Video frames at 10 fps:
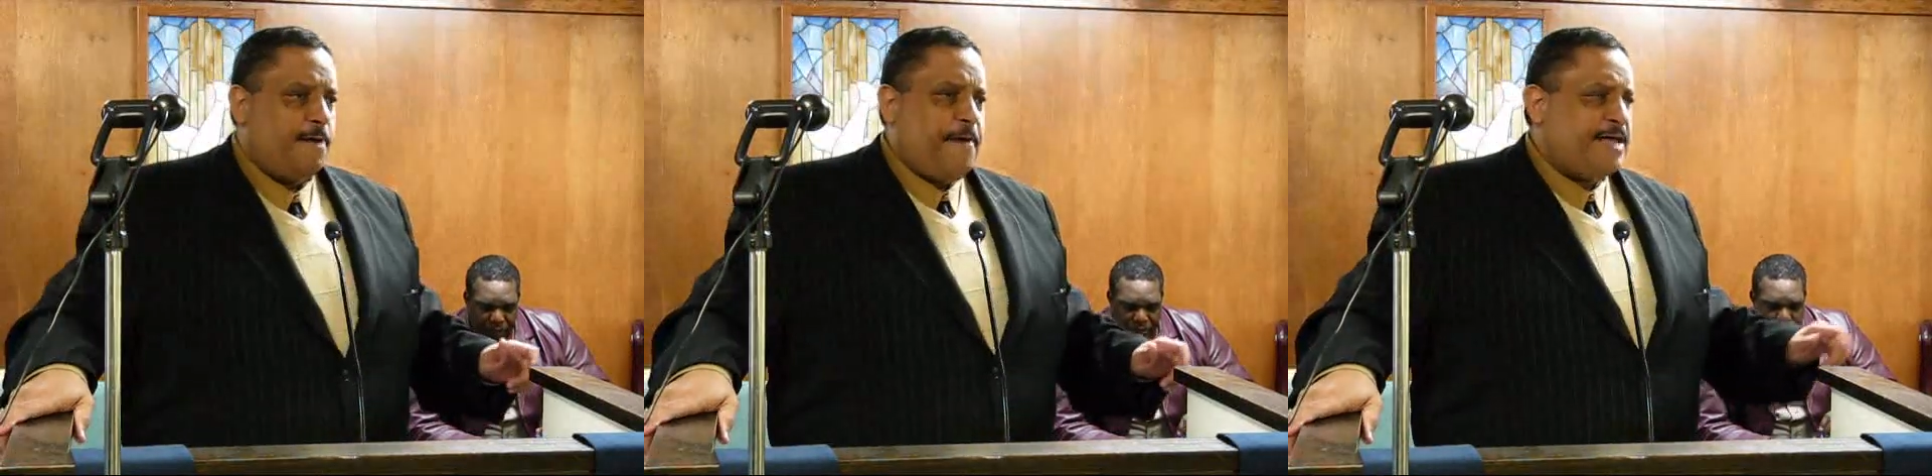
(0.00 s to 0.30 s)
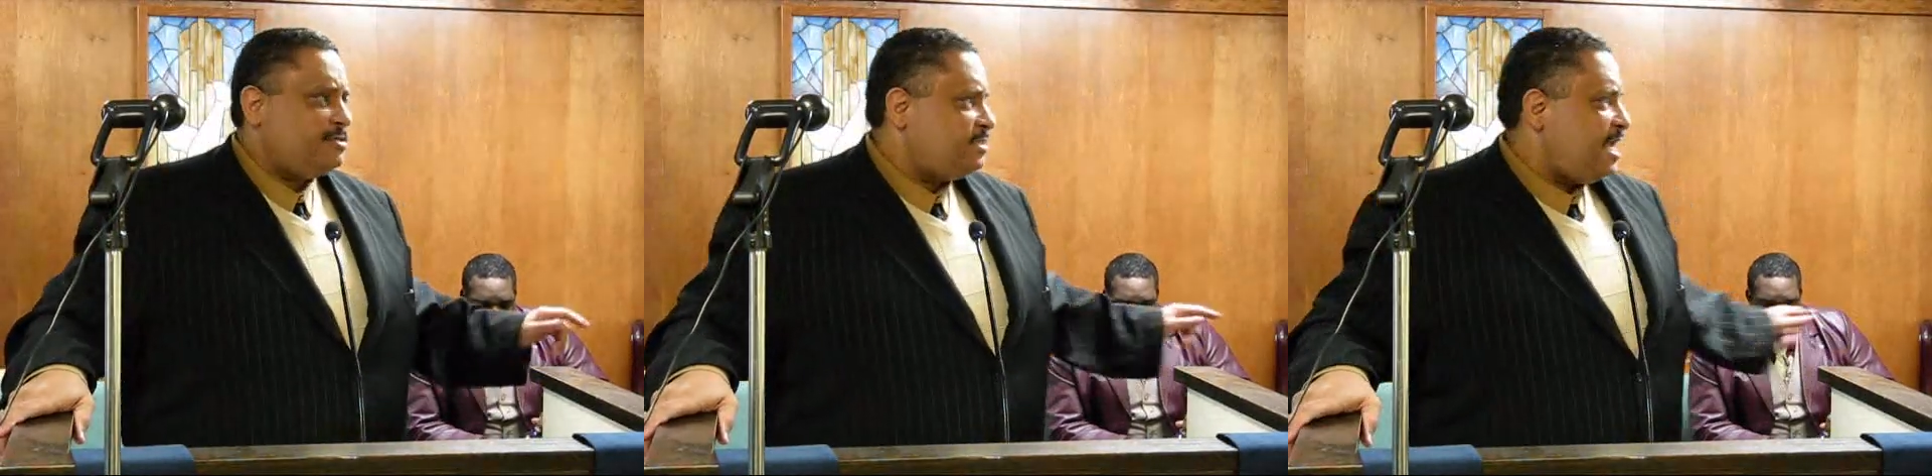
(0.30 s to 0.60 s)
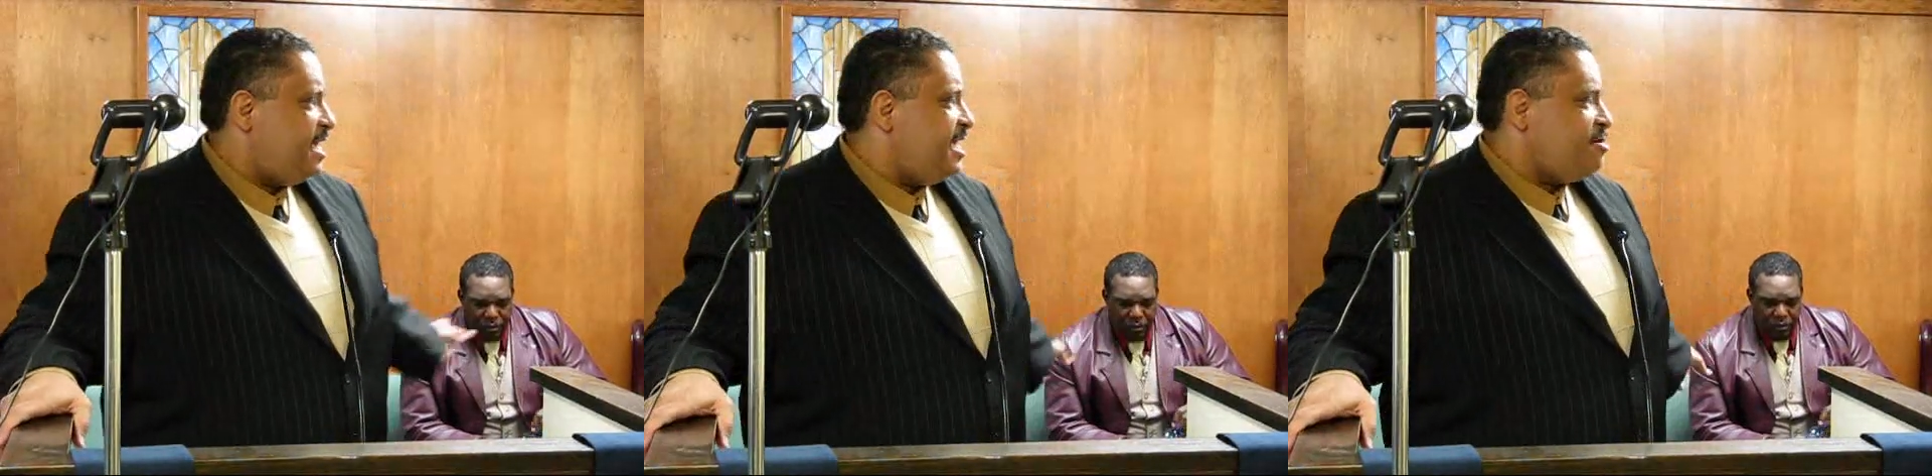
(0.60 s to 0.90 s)
Apostle
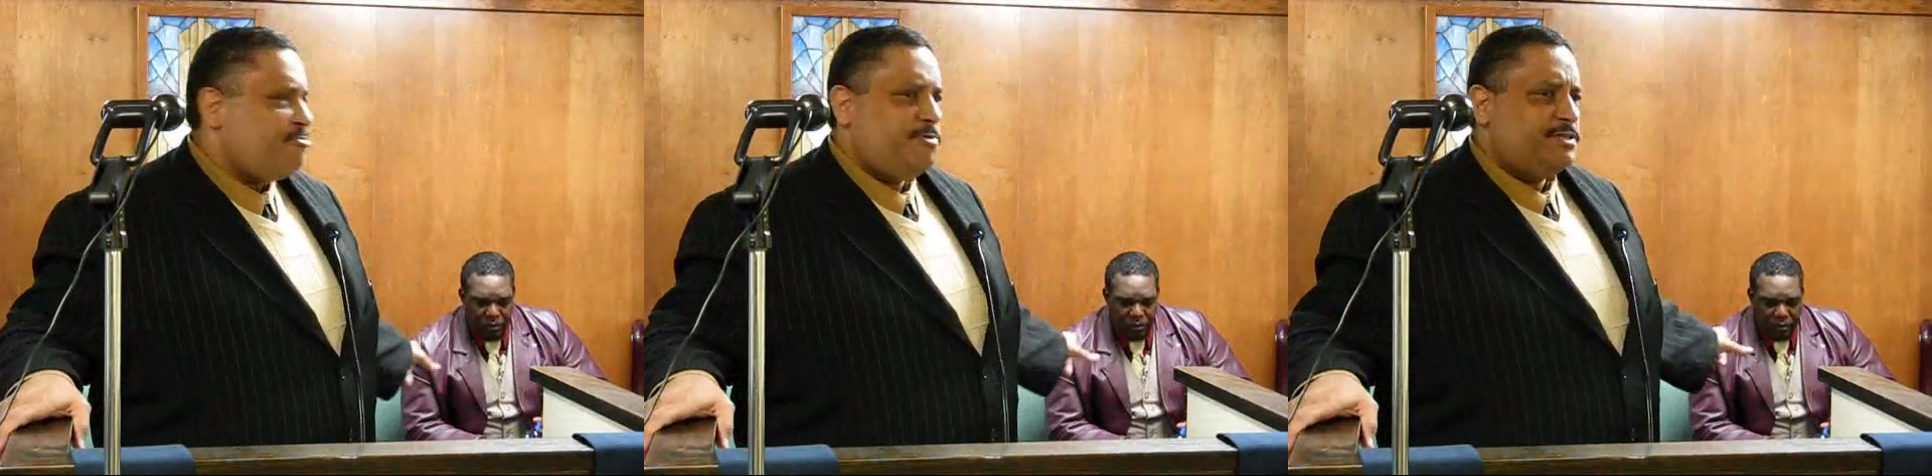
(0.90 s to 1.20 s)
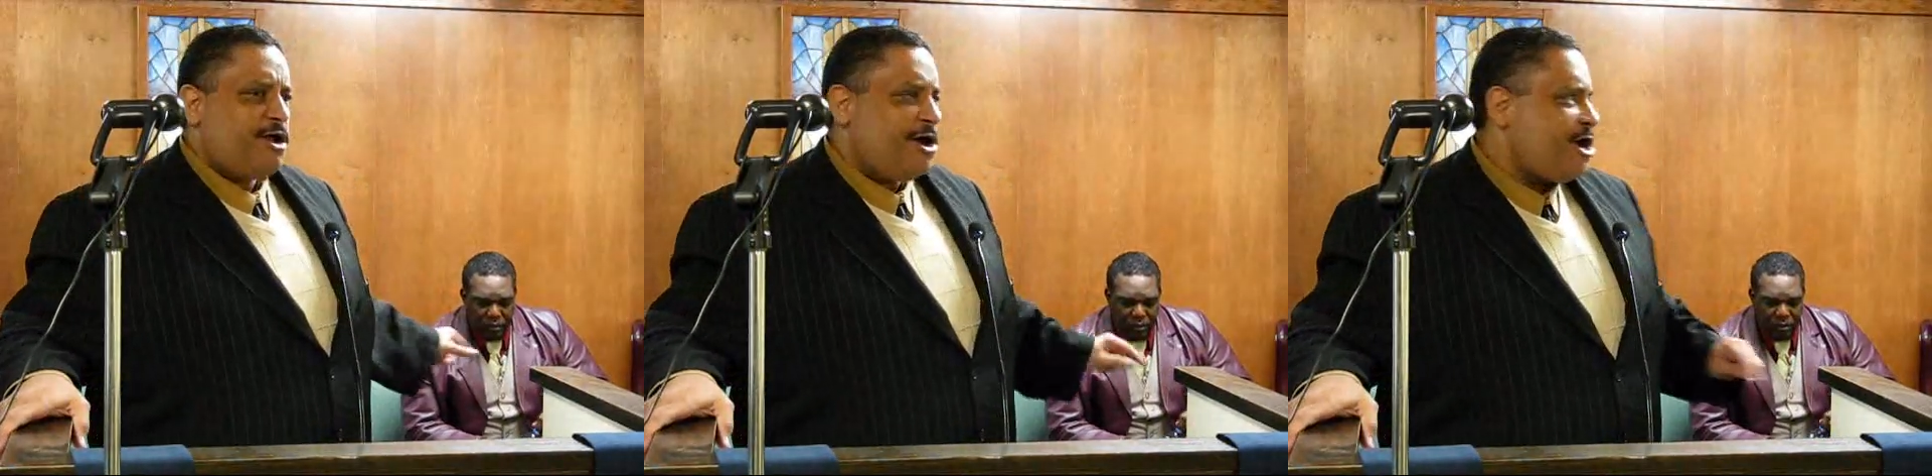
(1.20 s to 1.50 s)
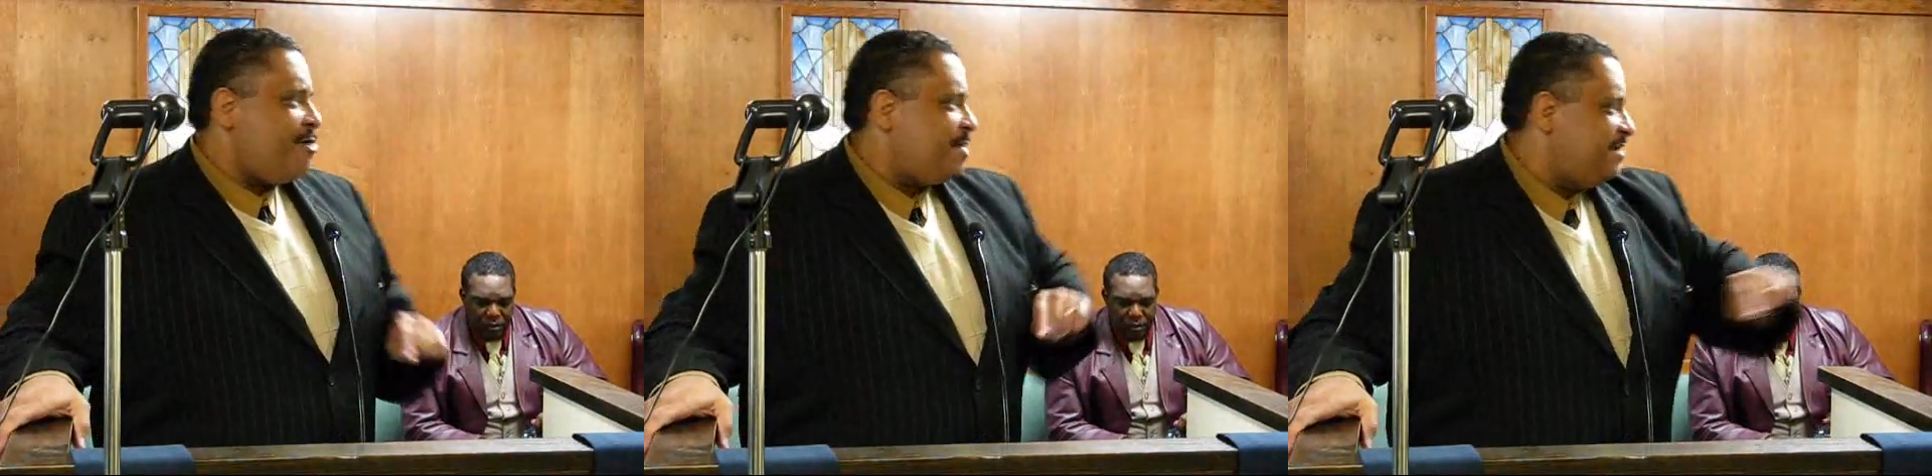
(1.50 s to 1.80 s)
said he didn't know what was
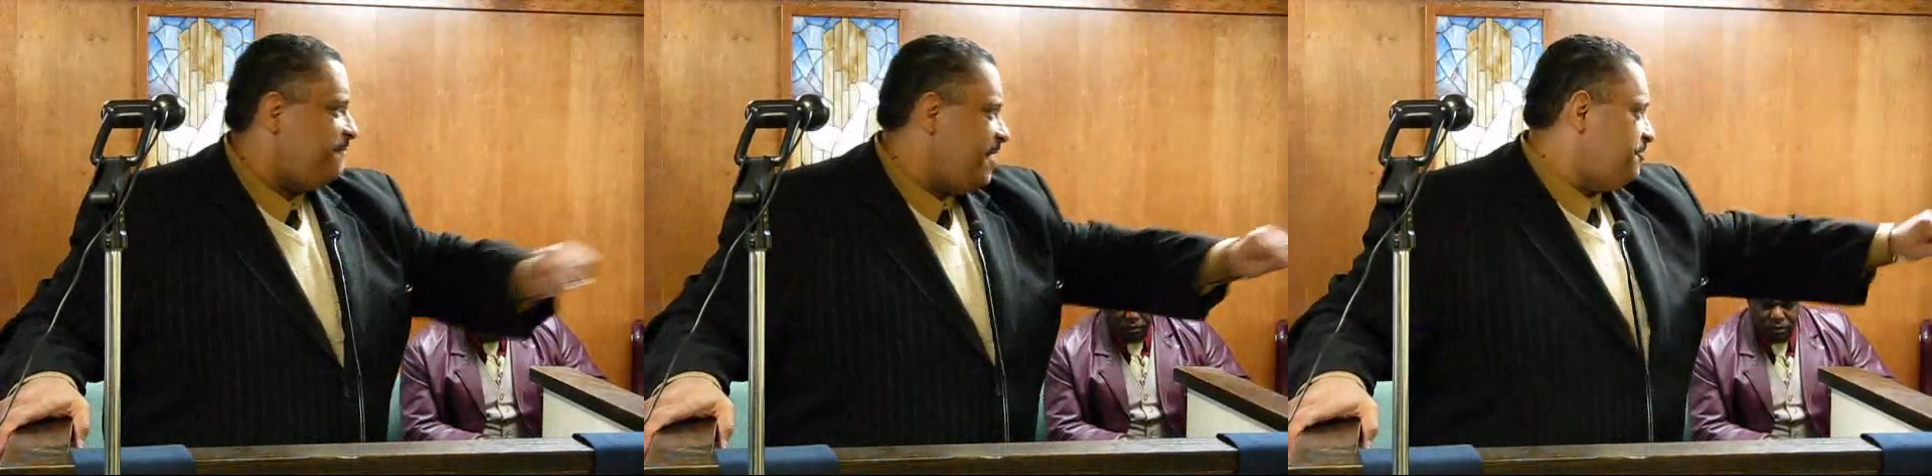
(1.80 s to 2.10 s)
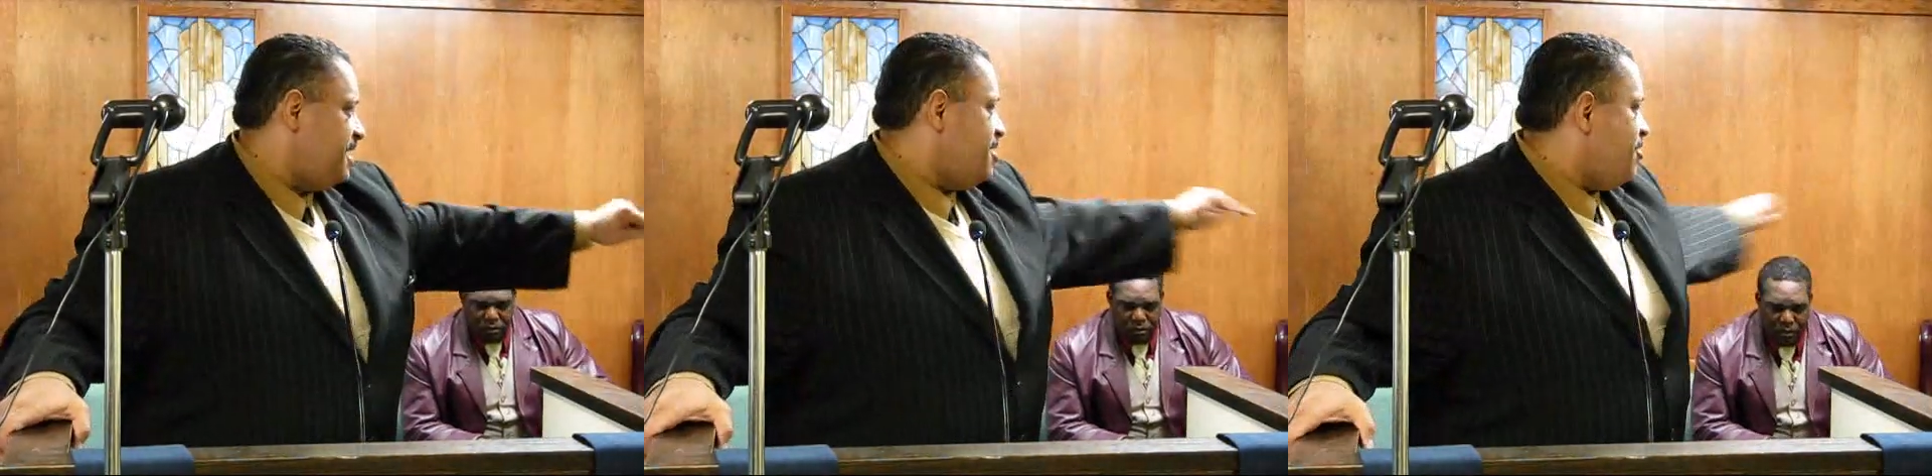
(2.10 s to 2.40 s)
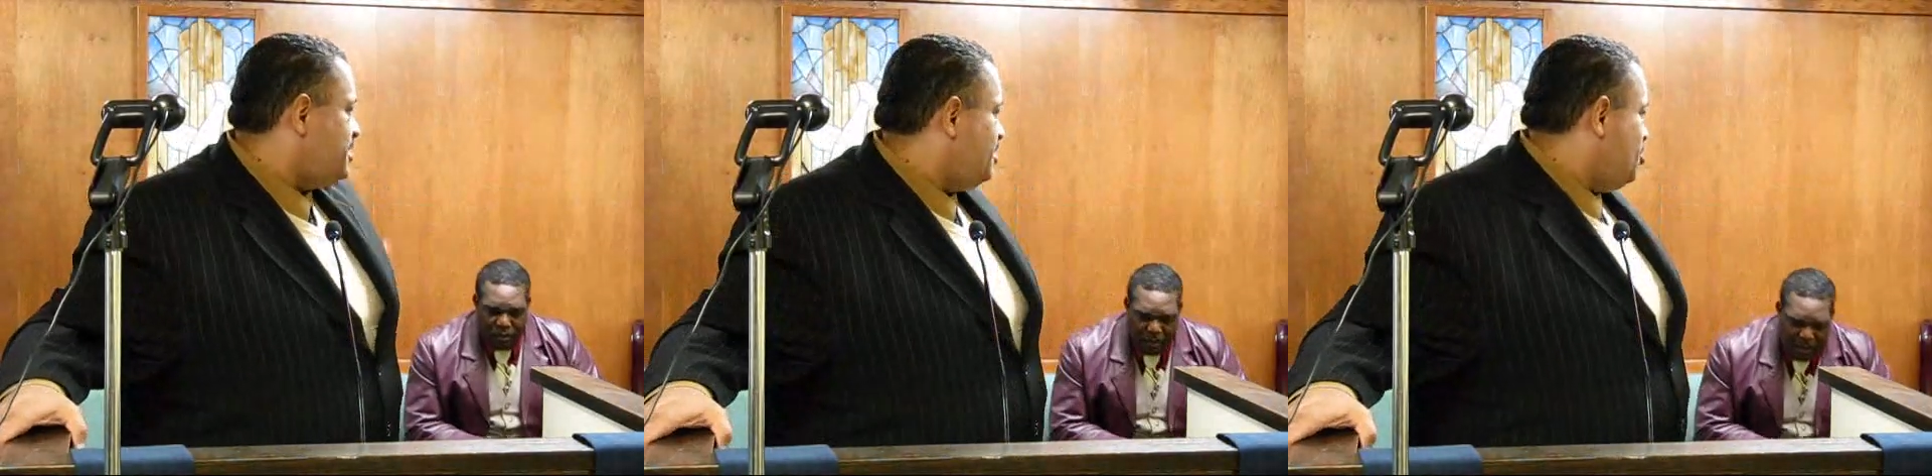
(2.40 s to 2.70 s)
going on, but he felt the
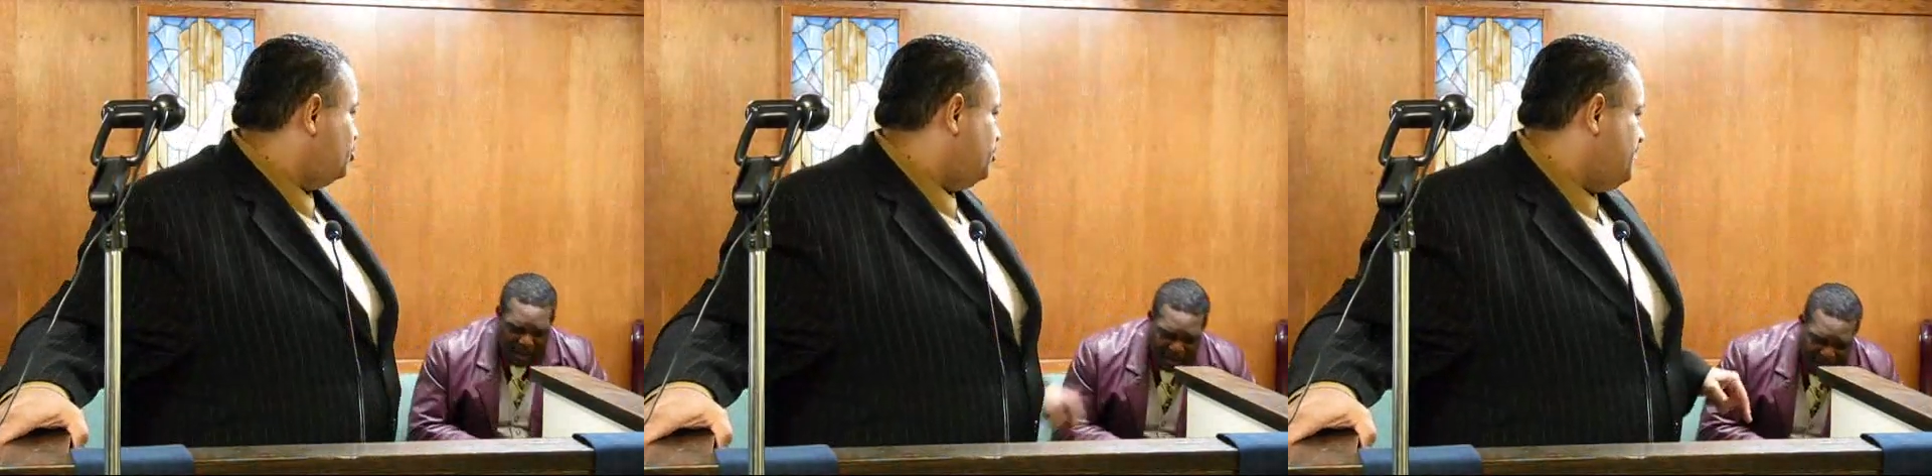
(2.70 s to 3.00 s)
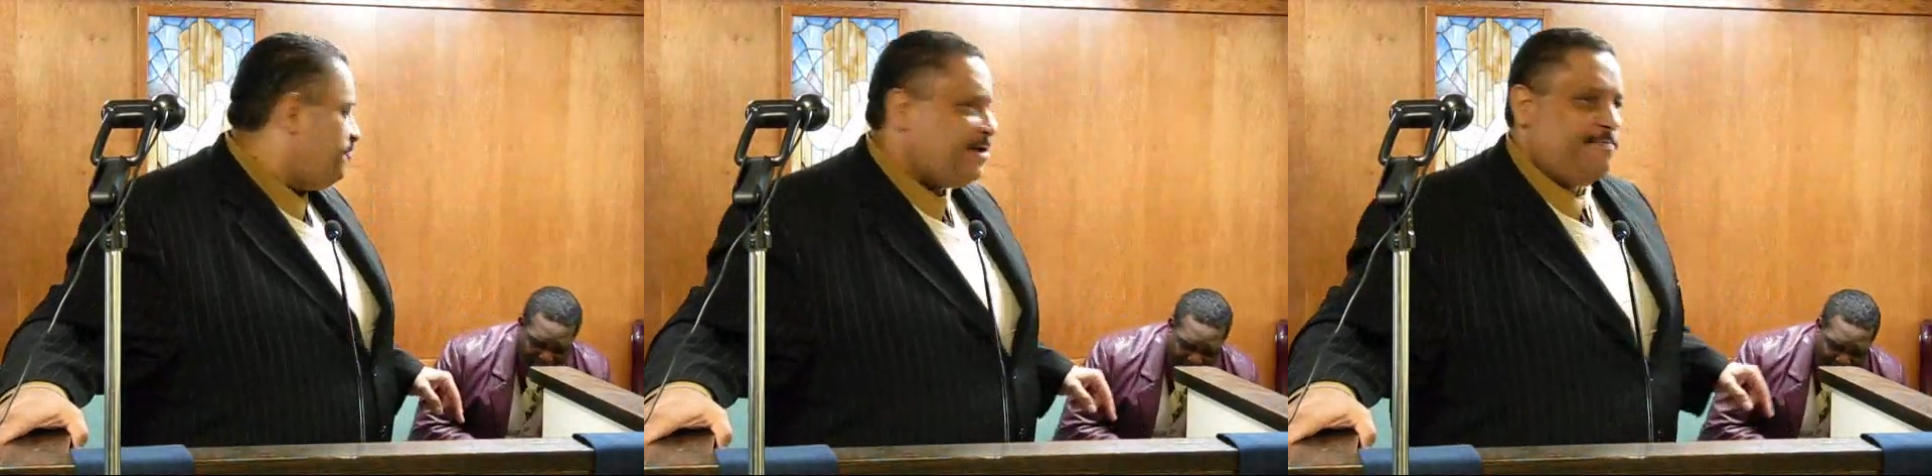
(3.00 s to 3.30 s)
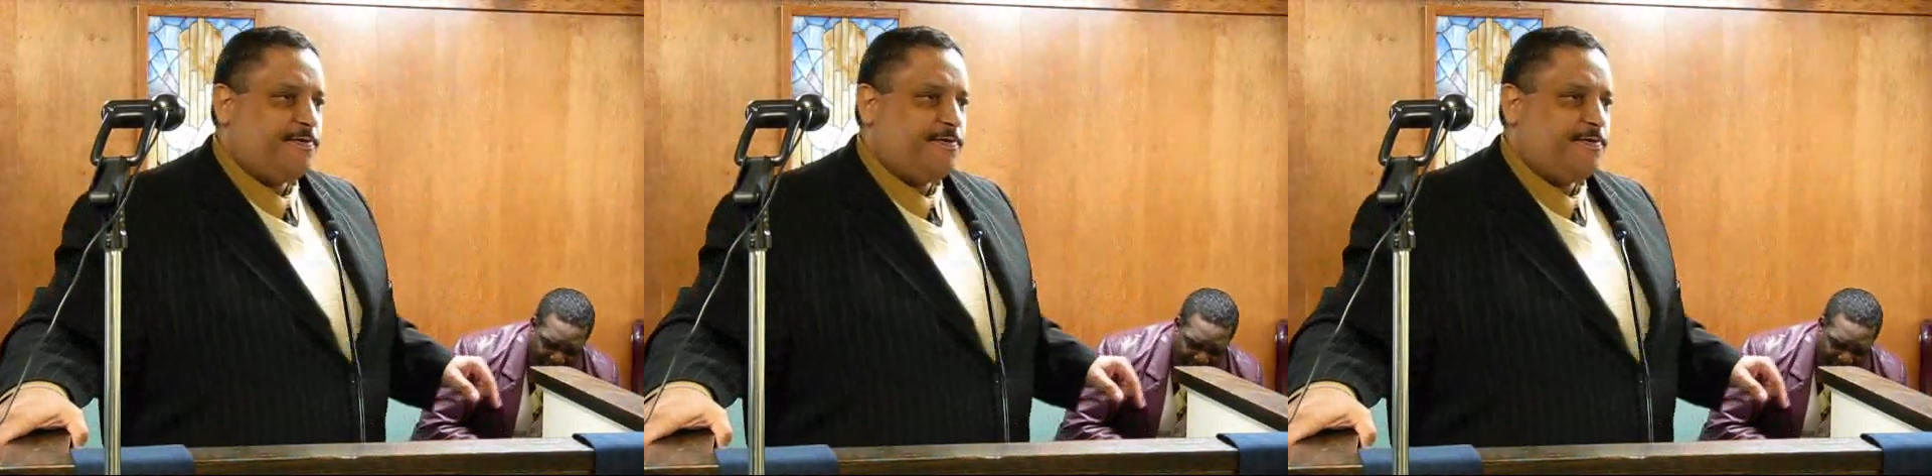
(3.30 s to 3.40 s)
anointing go through him.